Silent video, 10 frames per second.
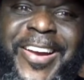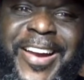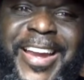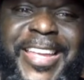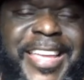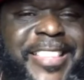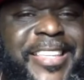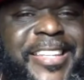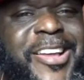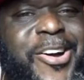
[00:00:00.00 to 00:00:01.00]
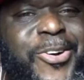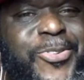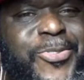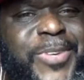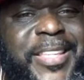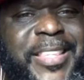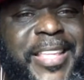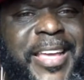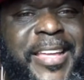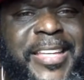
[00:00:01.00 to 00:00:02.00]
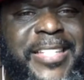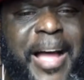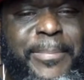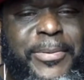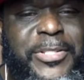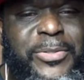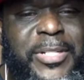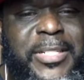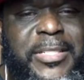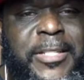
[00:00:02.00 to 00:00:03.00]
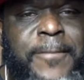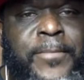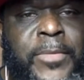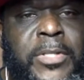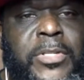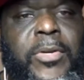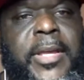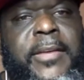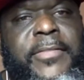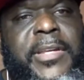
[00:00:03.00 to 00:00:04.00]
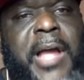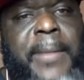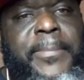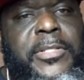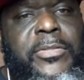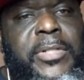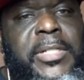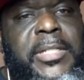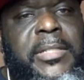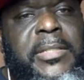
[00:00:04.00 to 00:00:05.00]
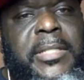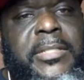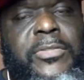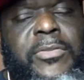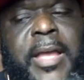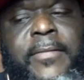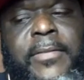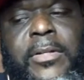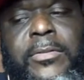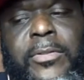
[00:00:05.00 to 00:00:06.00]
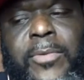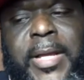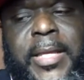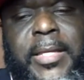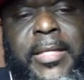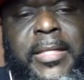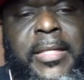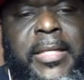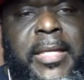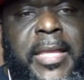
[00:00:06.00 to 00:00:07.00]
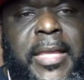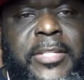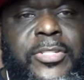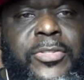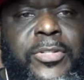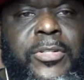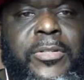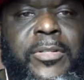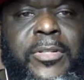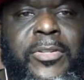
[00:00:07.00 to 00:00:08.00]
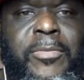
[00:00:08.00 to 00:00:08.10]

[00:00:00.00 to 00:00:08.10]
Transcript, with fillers: all right and then the o in that is opportunities so every opportunity that you have along the way as you're